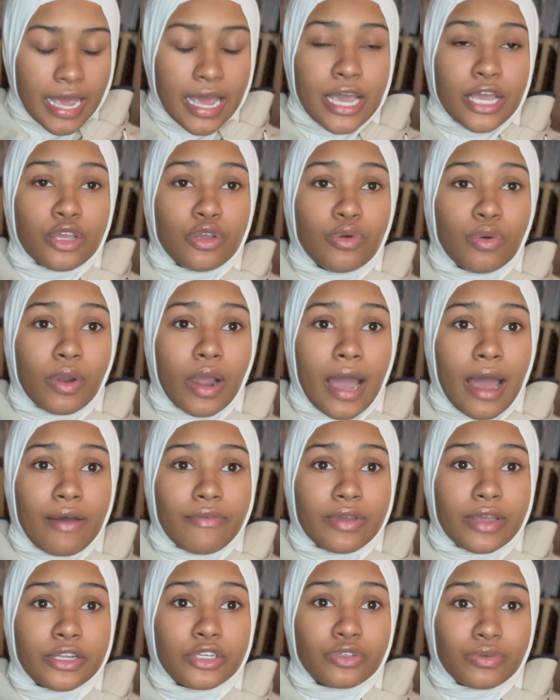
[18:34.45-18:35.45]
you're
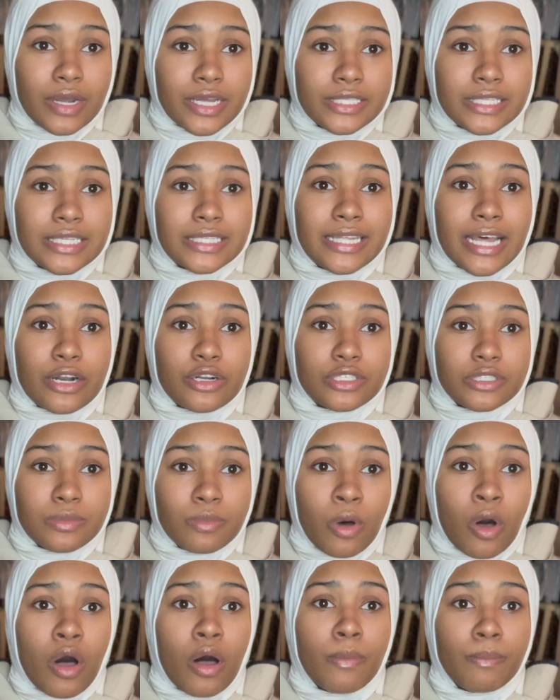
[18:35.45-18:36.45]
having dresses that are
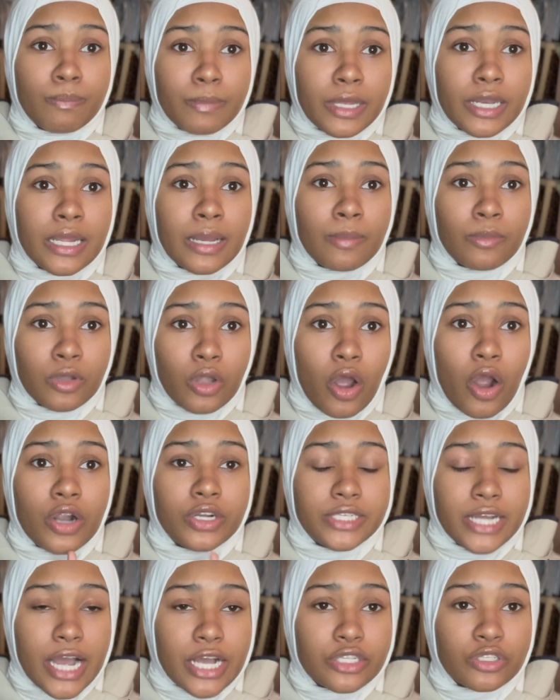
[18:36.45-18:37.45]
small, medium, large,
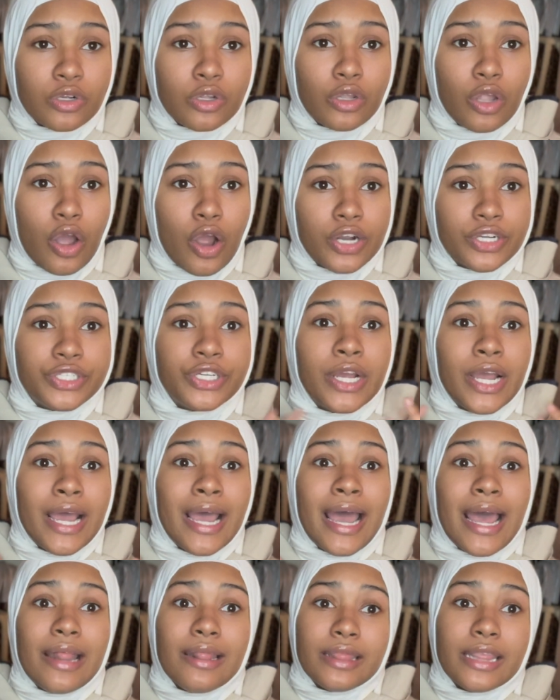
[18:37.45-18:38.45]
extra large,
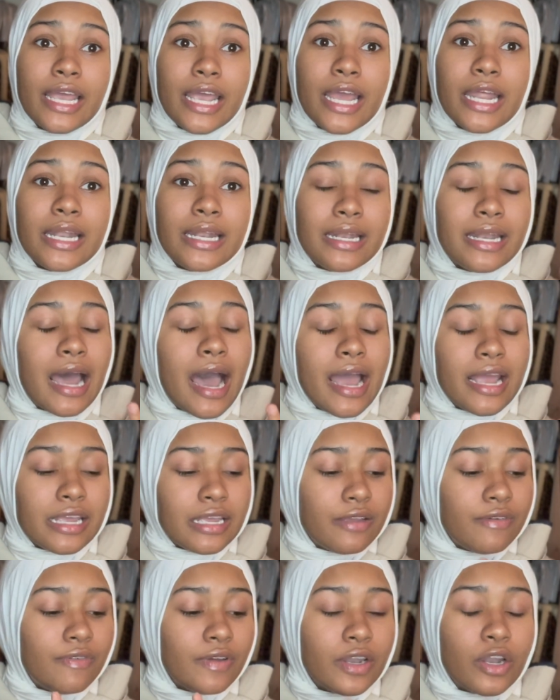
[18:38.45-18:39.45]
and then not
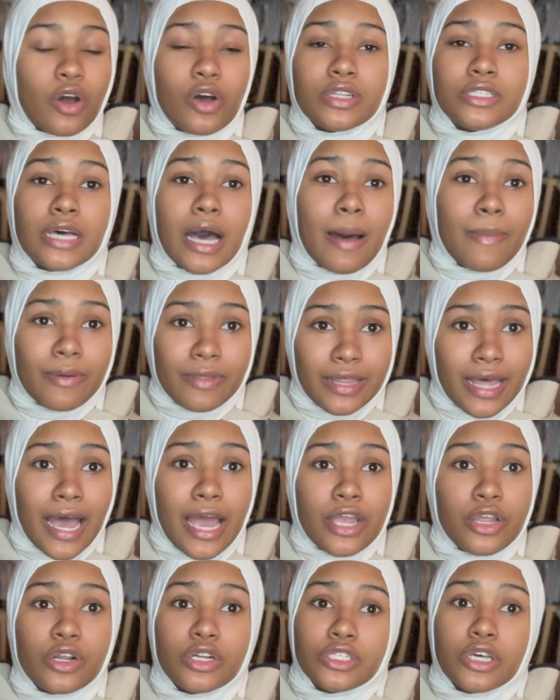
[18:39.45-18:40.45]
even on top of
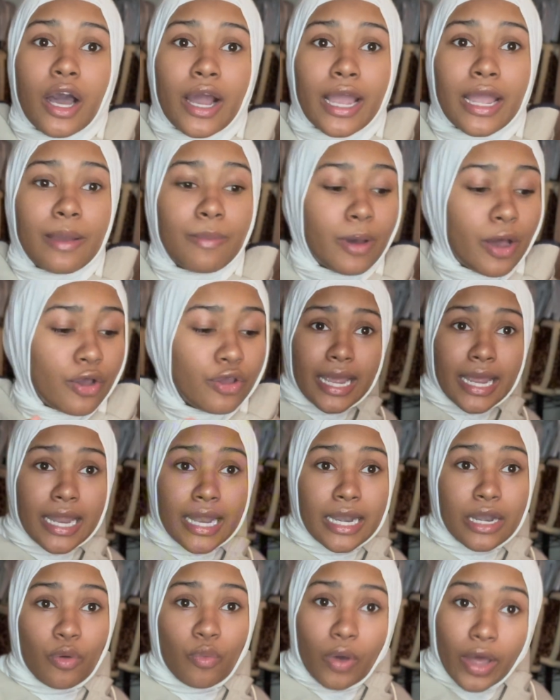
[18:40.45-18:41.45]
that, you're talking about
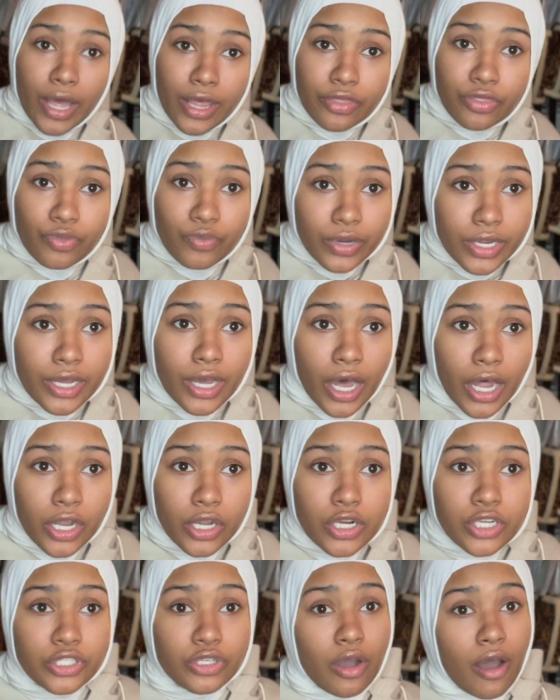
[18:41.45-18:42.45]
in what, 3
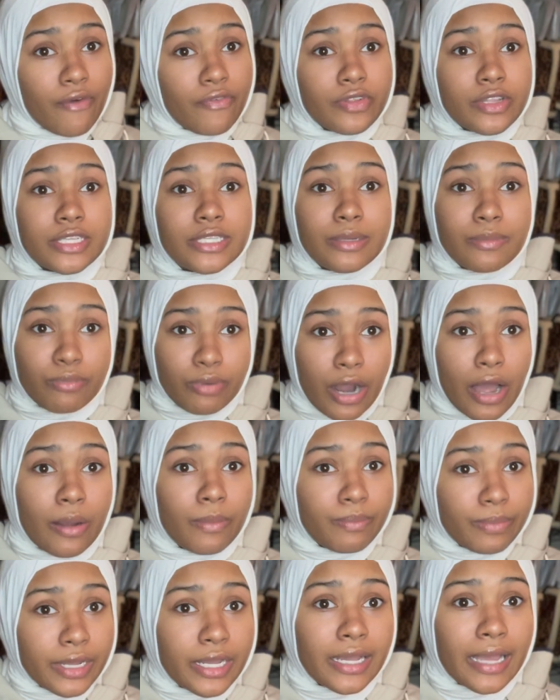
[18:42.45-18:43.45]
colors? You offer this in brown,
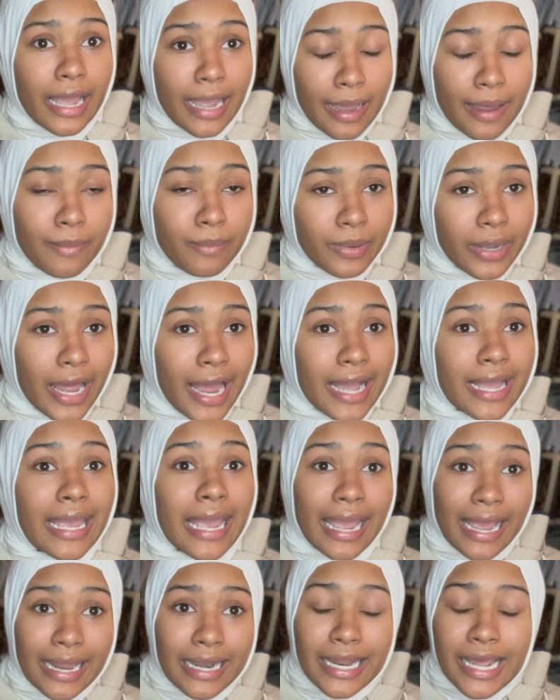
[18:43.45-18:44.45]
pink, and black,
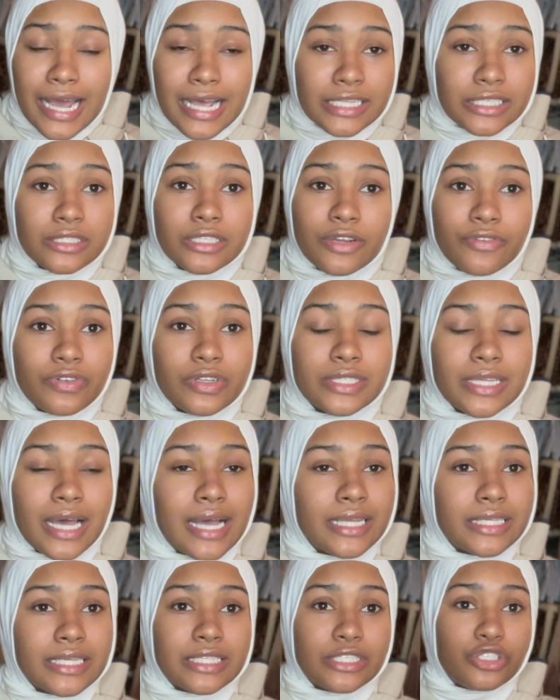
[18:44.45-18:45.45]
and it has different
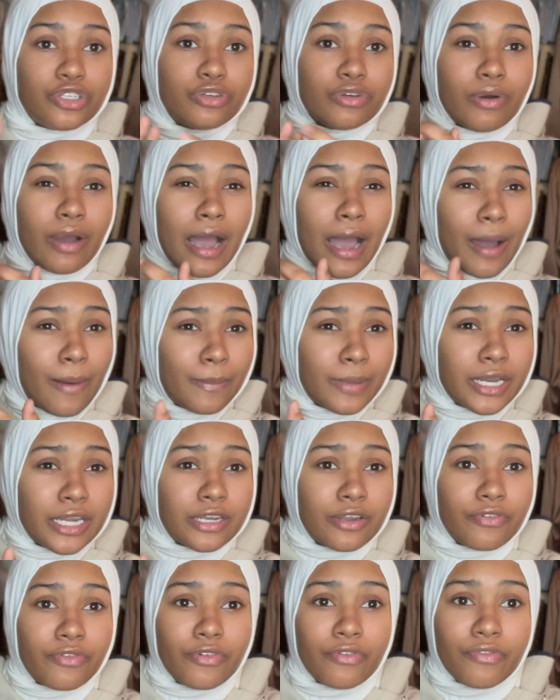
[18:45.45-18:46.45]
sizes. Do you know how many
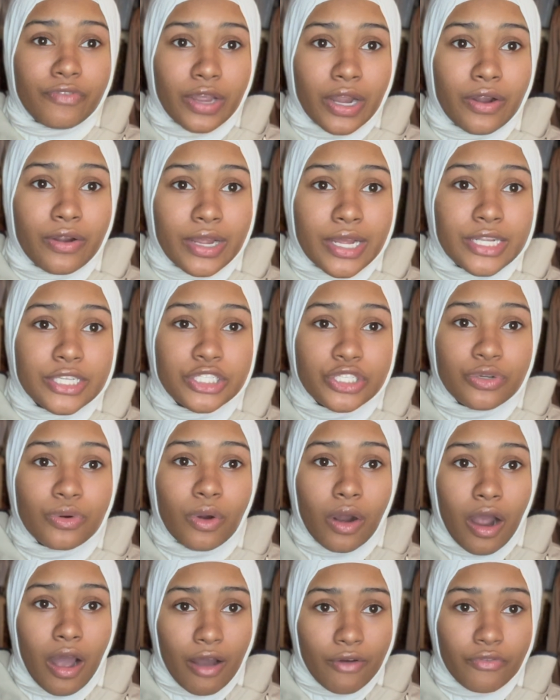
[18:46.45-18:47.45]
different variants you
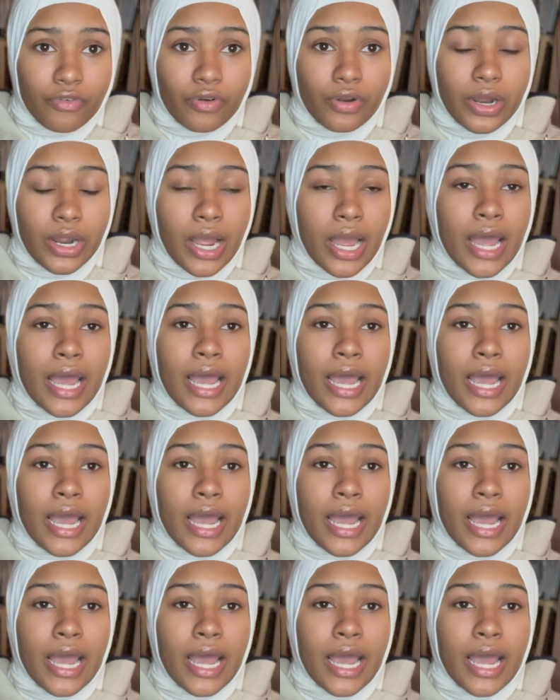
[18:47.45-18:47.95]
are offering?